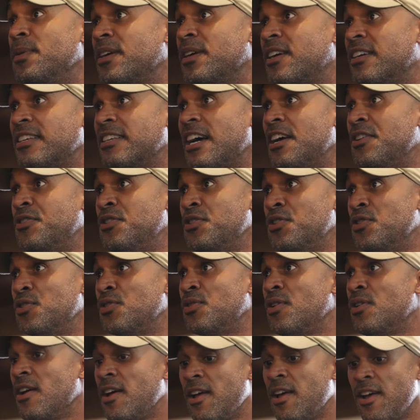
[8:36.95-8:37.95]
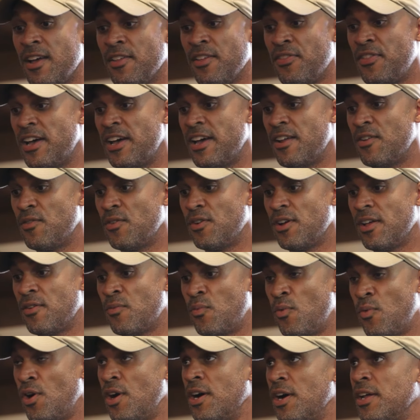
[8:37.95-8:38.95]
because I knew that,
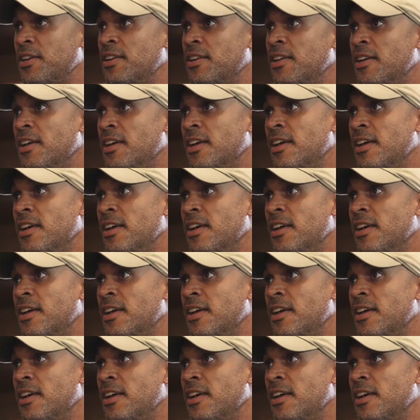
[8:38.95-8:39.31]
one,